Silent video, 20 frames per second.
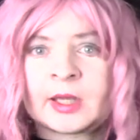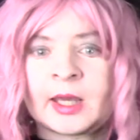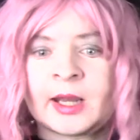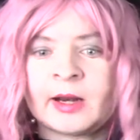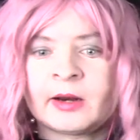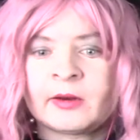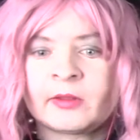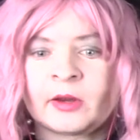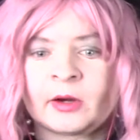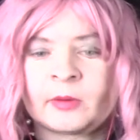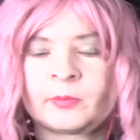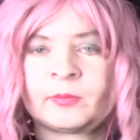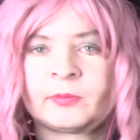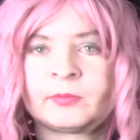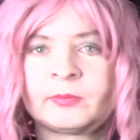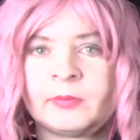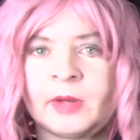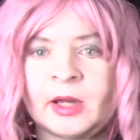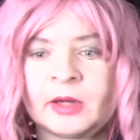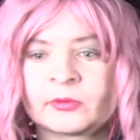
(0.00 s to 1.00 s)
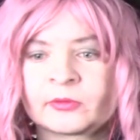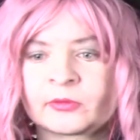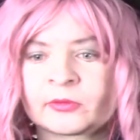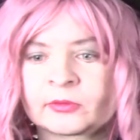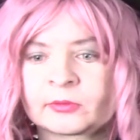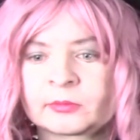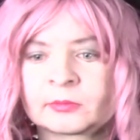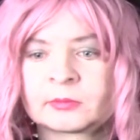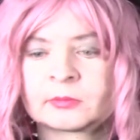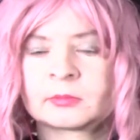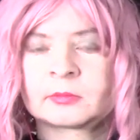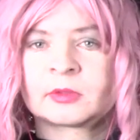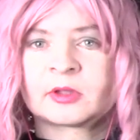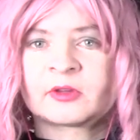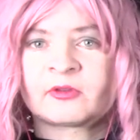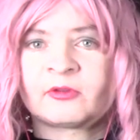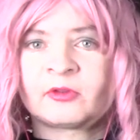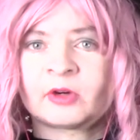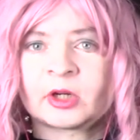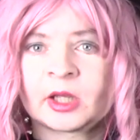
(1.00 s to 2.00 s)
get out of there, mouse.
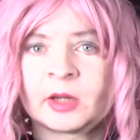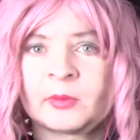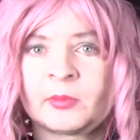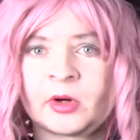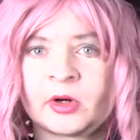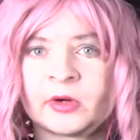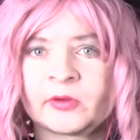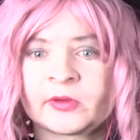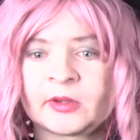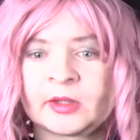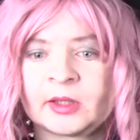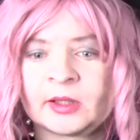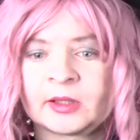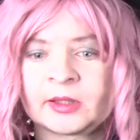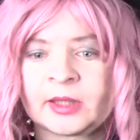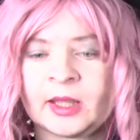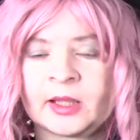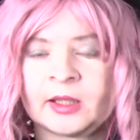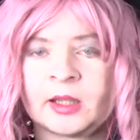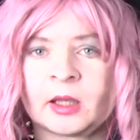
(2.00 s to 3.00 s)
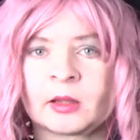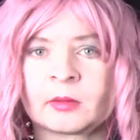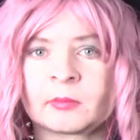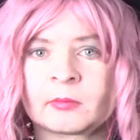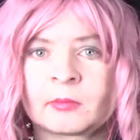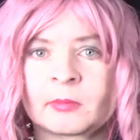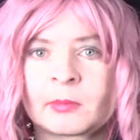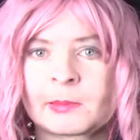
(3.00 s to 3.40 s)
It's frickin' Percy, he'll kill you.